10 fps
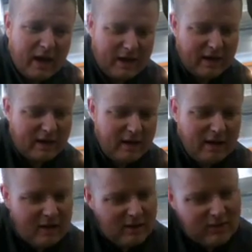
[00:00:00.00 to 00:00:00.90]
and then
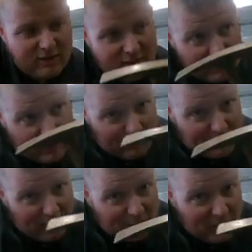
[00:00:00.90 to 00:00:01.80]

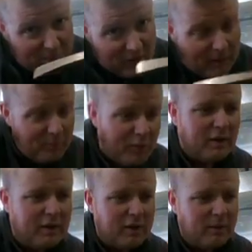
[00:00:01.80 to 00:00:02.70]
tap the
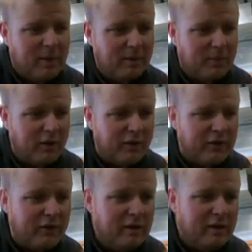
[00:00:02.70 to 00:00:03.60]
little
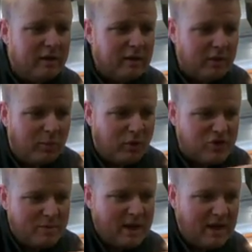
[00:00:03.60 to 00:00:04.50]
pimples and push
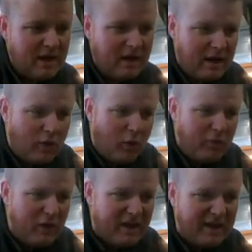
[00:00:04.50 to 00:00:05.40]
them in, and
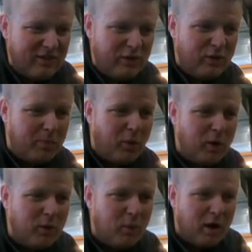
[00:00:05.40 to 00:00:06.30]
hopefully get to a
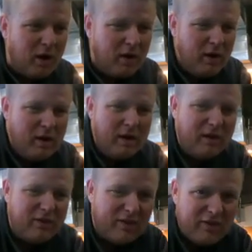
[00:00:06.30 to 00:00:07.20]
point where
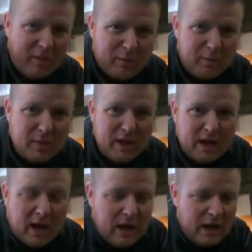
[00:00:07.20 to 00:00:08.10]
it's
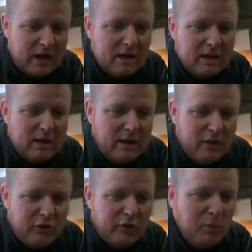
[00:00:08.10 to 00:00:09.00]
acceptably
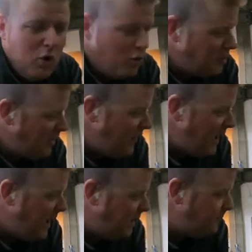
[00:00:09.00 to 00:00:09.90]
smooth. And
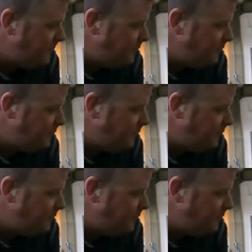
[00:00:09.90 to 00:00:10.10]
then